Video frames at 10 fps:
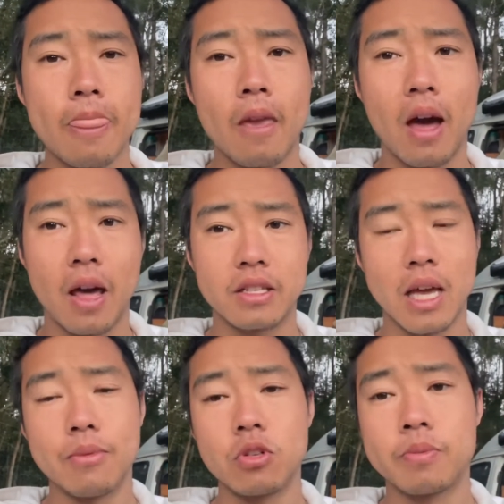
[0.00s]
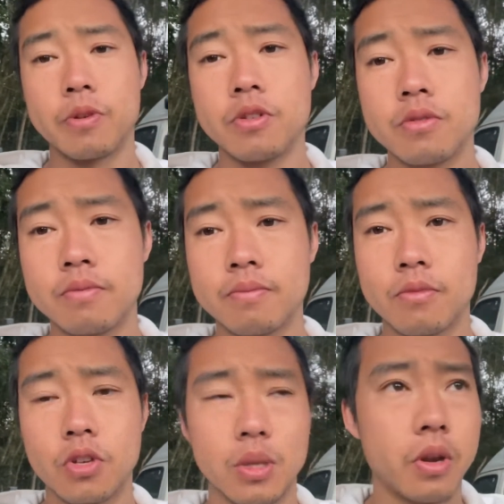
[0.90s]
I had a tablespoon
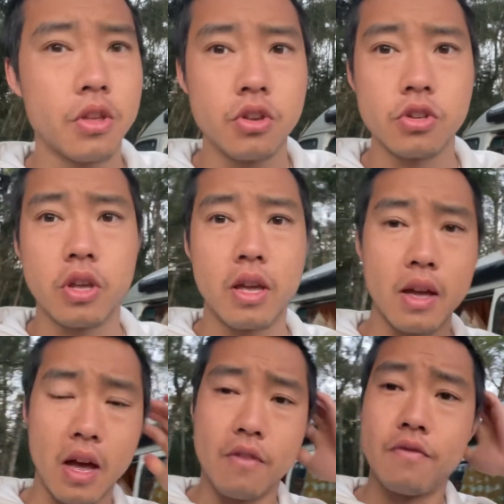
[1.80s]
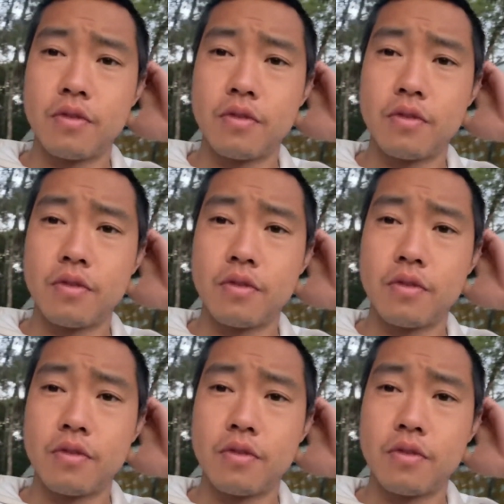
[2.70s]
because that's what I usually have.